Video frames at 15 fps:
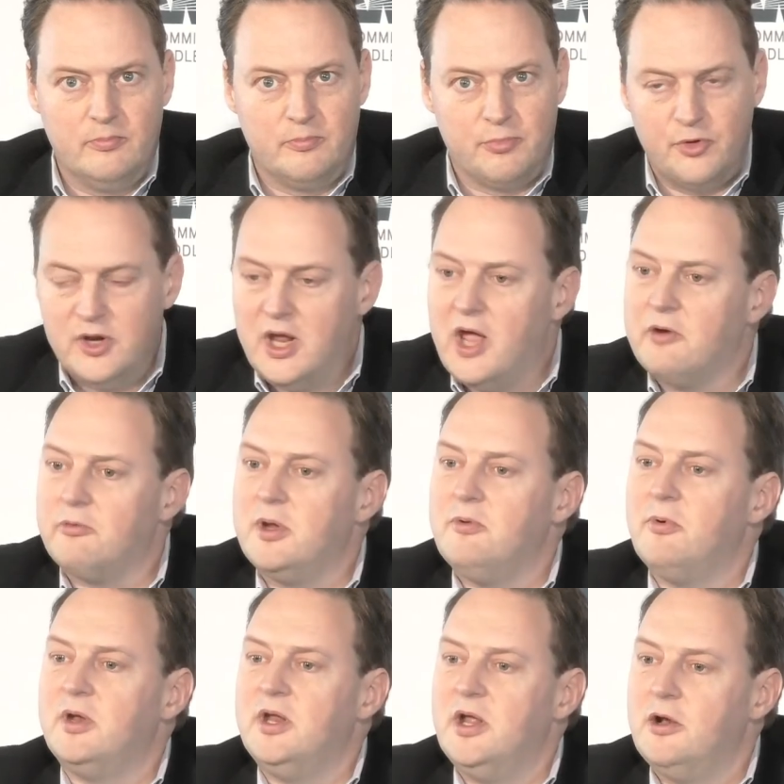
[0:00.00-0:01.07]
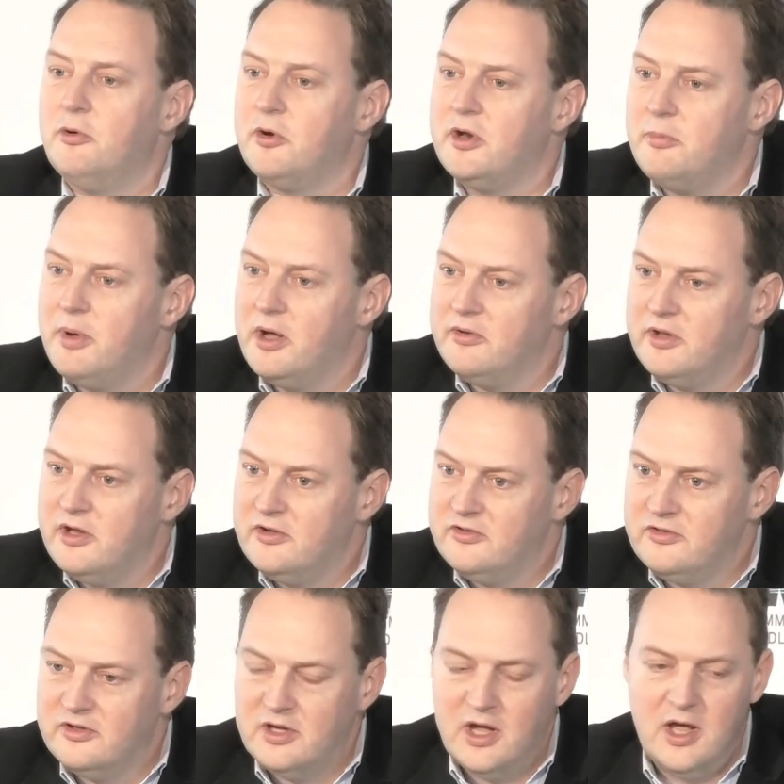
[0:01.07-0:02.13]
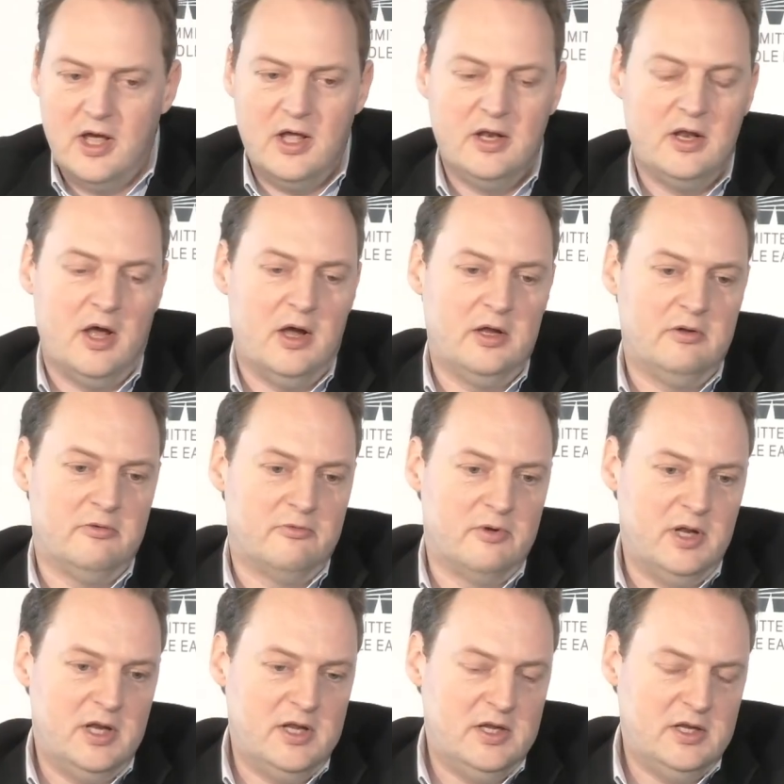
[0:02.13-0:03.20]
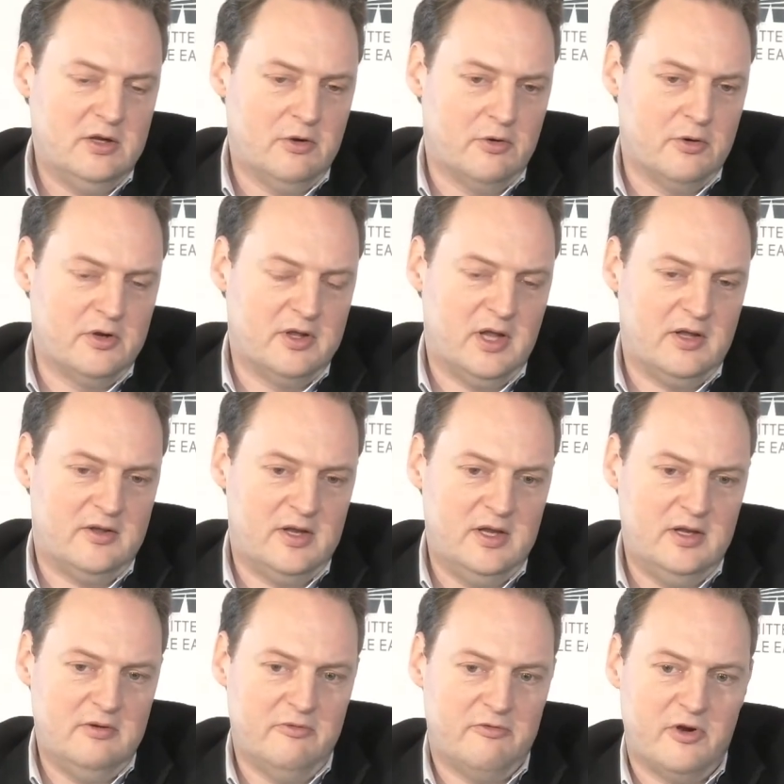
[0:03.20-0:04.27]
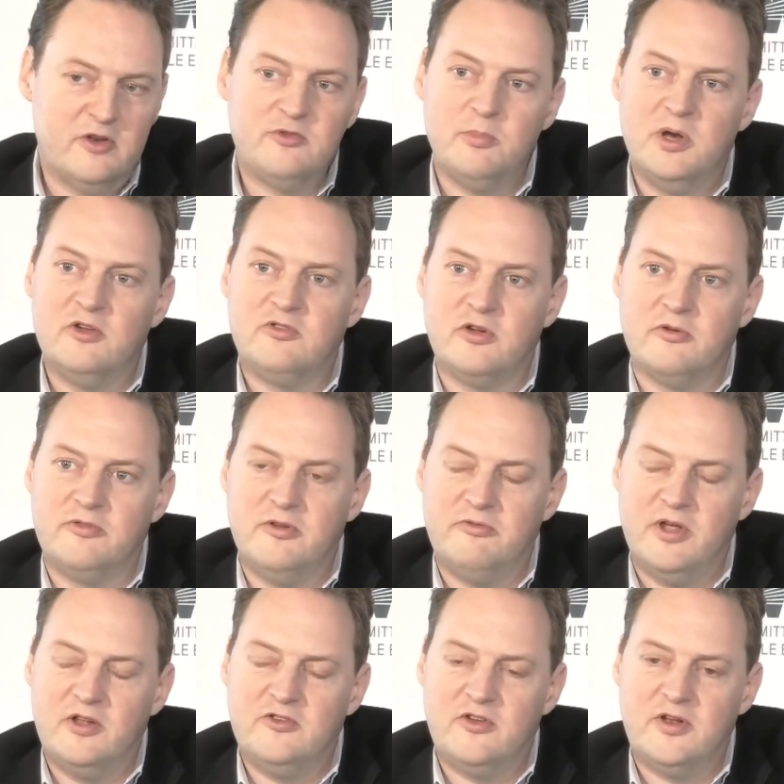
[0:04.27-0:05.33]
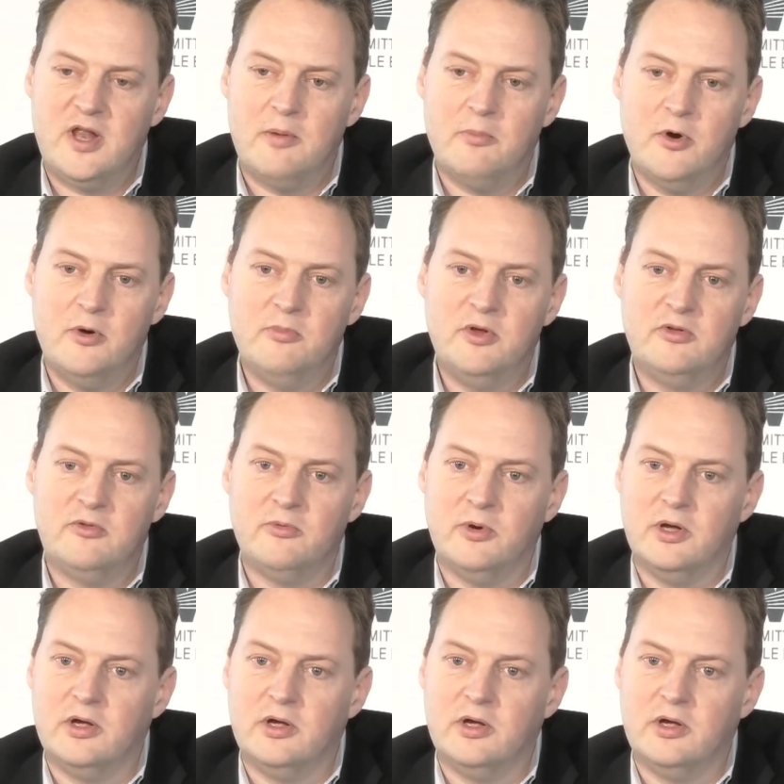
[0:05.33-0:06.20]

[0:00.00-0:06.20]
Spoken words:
pretty angry when they learned about this, and I really heard that the French Minister of Defense at that moment,